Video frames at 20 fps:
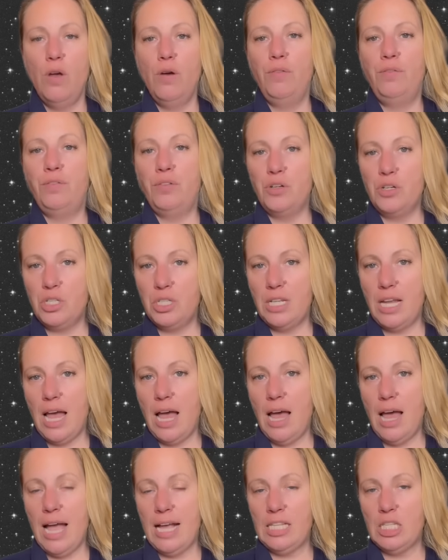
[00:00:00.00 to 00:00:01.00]
First
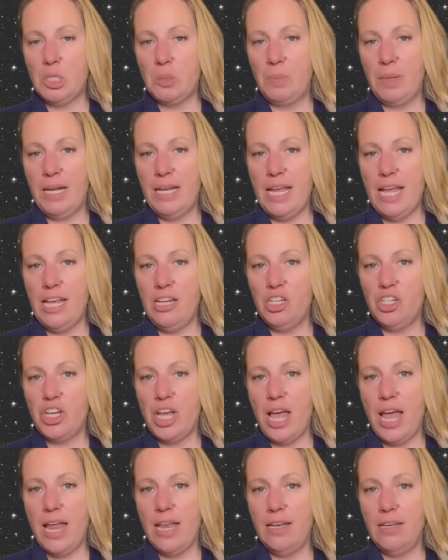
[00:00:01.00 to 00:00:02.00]

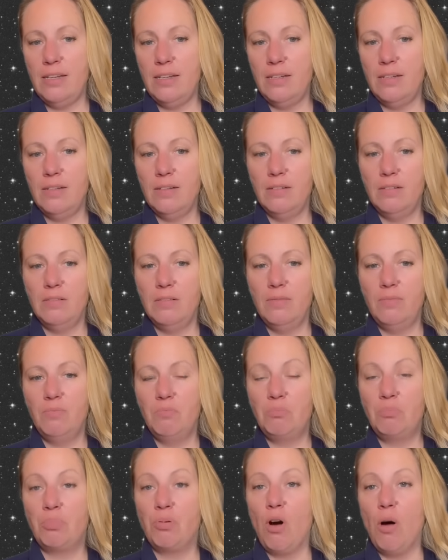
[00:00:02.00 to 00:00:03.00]
explanation,
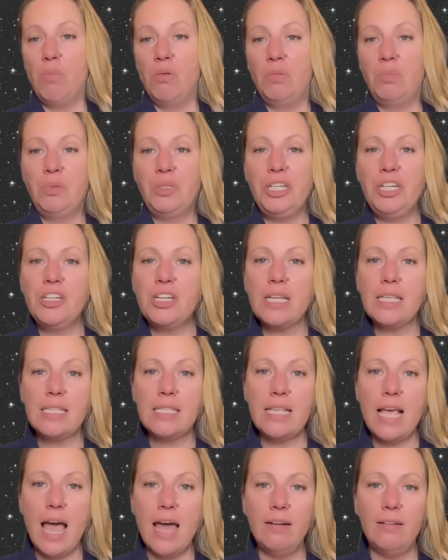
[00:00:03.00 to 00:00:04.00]
probably just
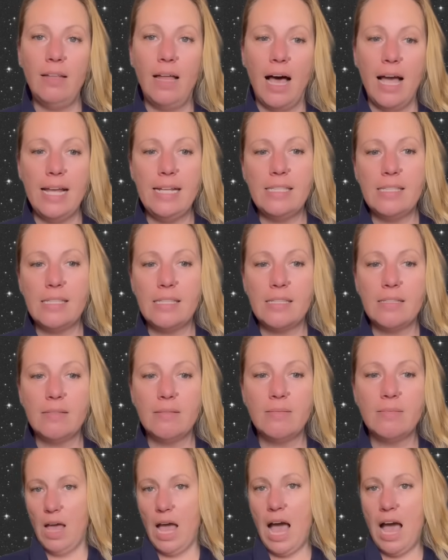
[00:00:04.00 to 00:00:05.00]
satellites.
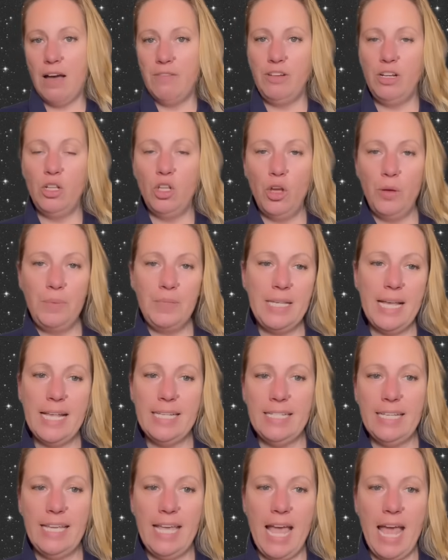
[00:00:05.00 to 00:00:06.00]
Avi Loeb
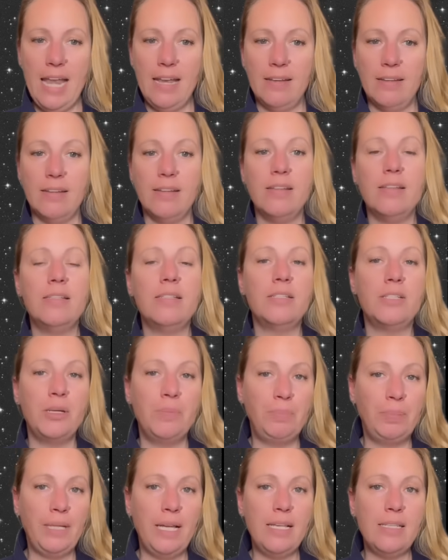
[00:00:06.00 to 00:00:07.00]
says again,
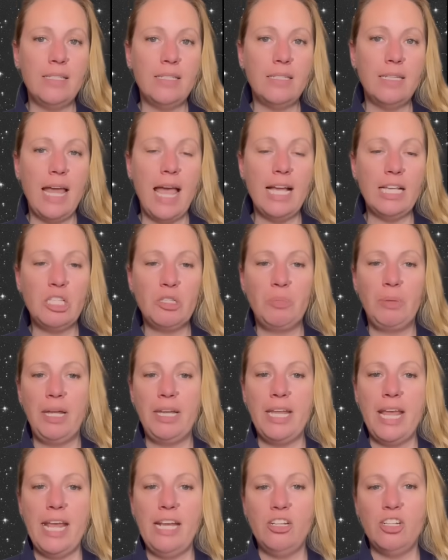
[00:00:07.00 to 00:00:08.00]
simplest
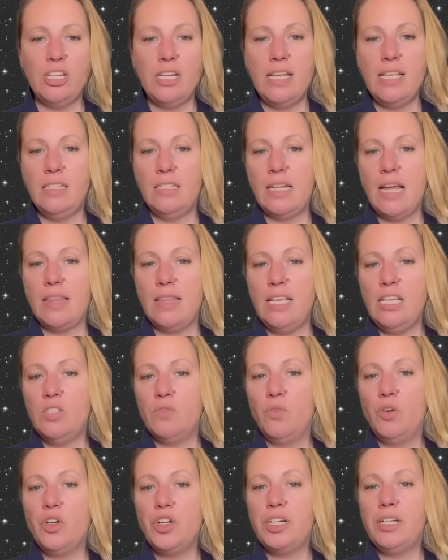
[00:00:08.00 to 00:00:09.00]
explanation is that
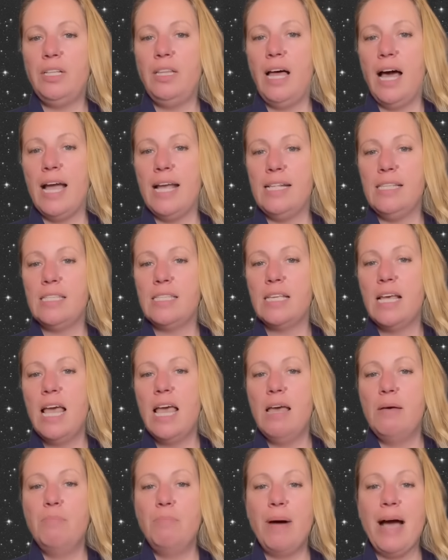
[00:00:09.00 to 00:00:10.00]
these vertical lines
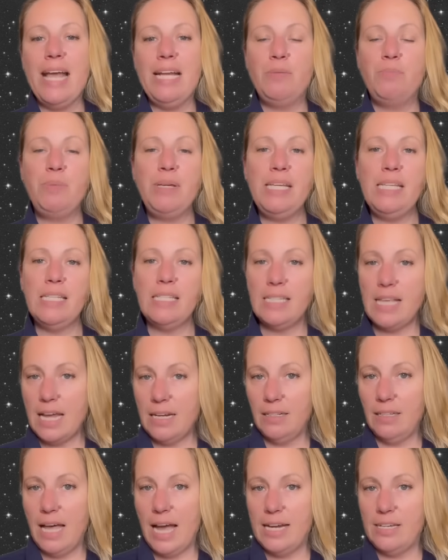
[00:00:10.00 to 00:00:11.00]
might be
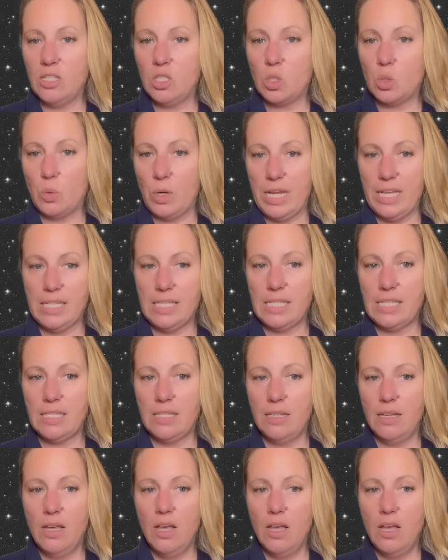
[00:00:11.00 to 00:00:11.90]
satellite streaks.